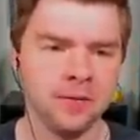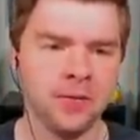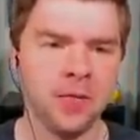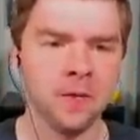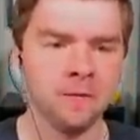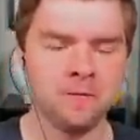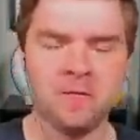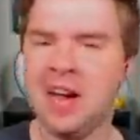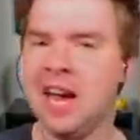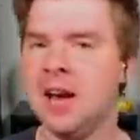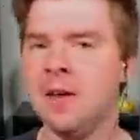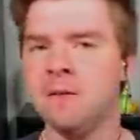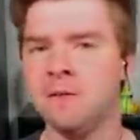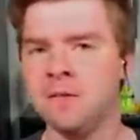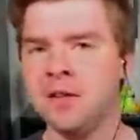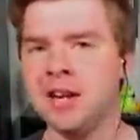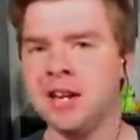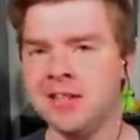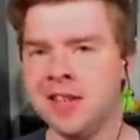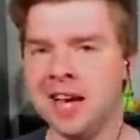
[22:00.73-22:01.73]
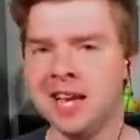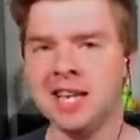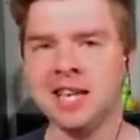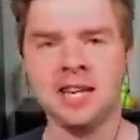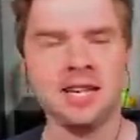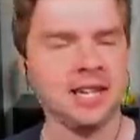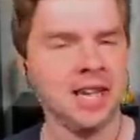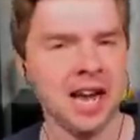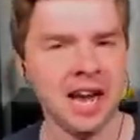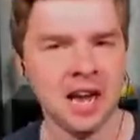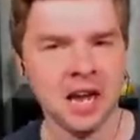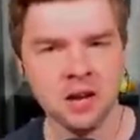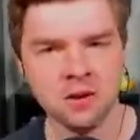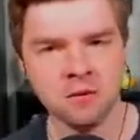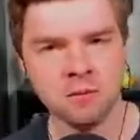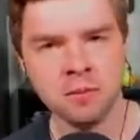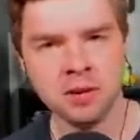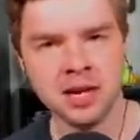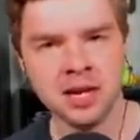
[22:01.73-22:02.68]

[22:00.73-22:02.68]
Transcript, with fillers: the Famfy that you gave